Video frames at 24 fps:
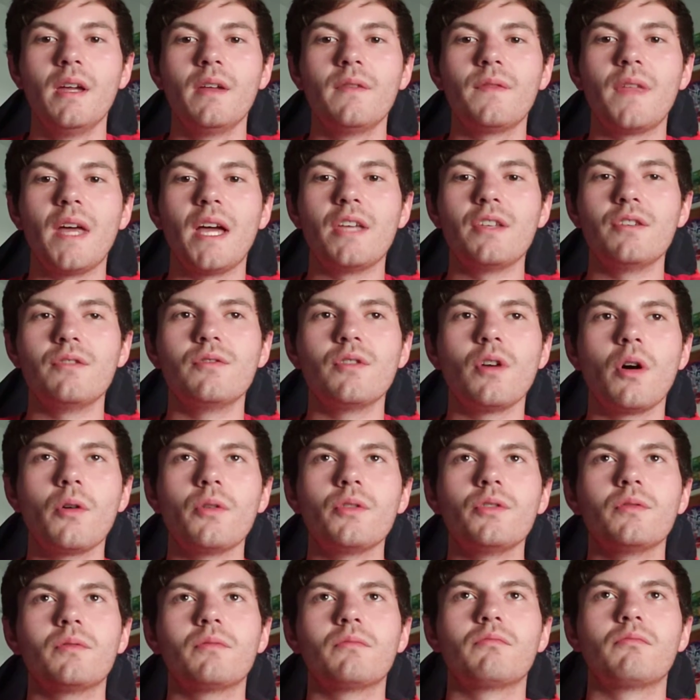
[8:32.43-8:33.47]
that
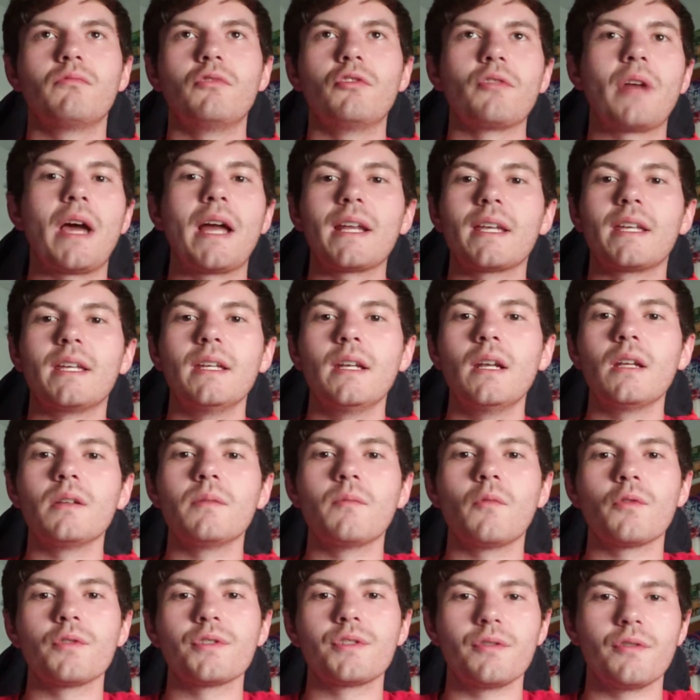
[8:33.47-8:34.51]
you're not a kid
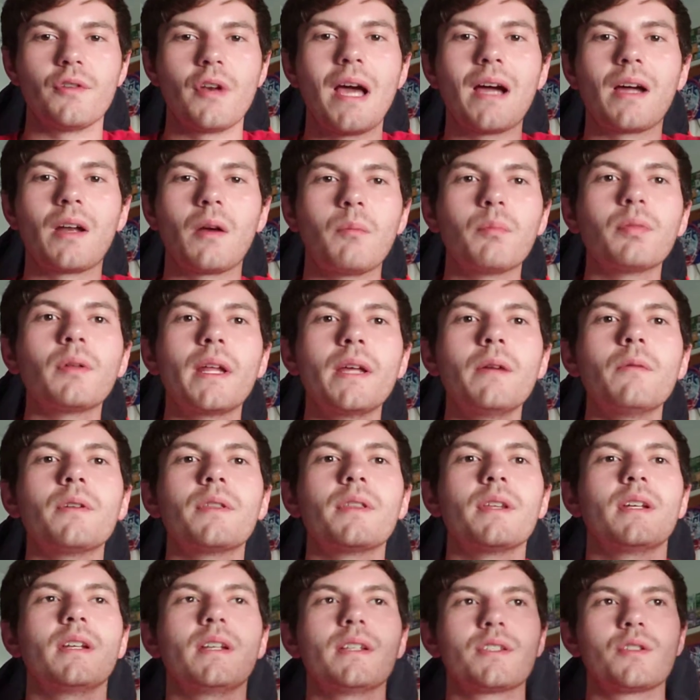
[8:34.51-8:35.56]
anymore, so you're not going to play with it.